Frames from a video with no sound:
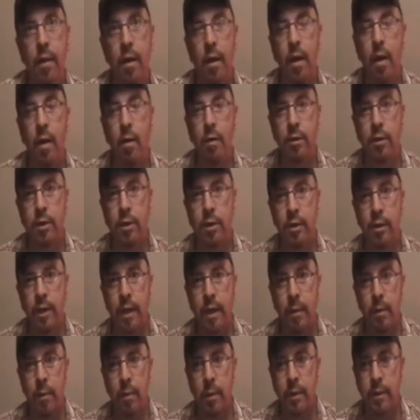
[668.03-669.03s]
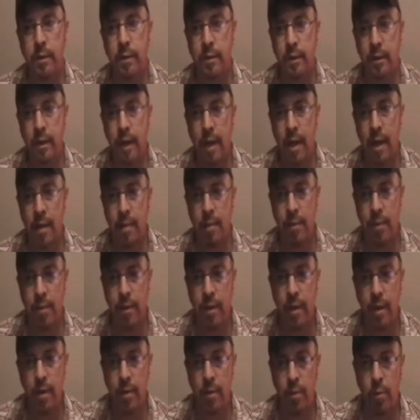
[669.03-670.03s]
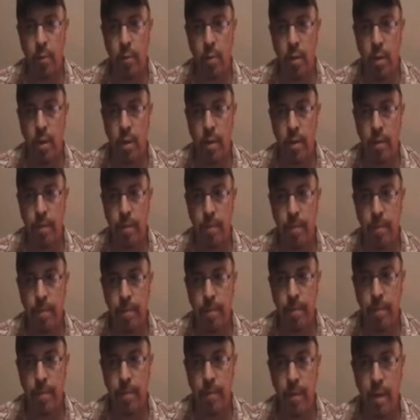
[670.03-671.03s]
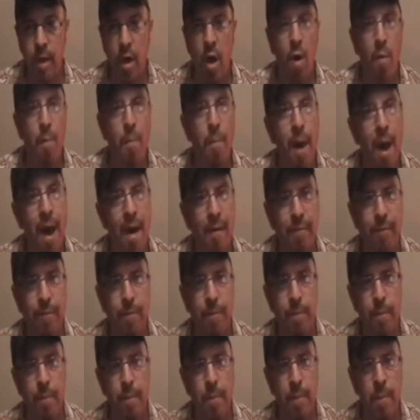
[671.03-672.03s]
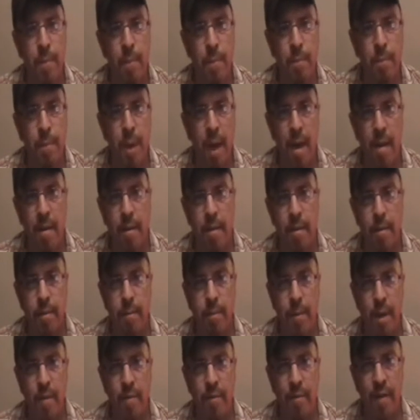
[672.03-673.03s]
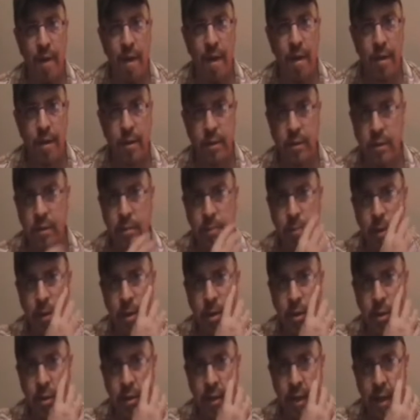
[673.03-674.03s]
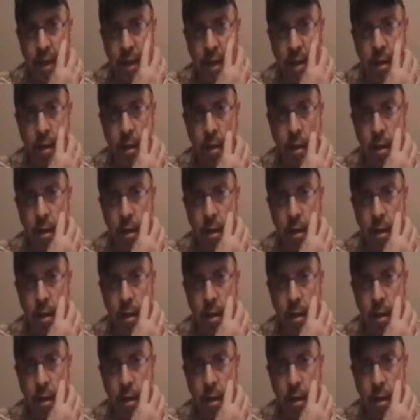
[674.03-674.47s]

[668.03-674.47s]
oh shit, what's the name of the other one? Oh, Moffat Conspiracy.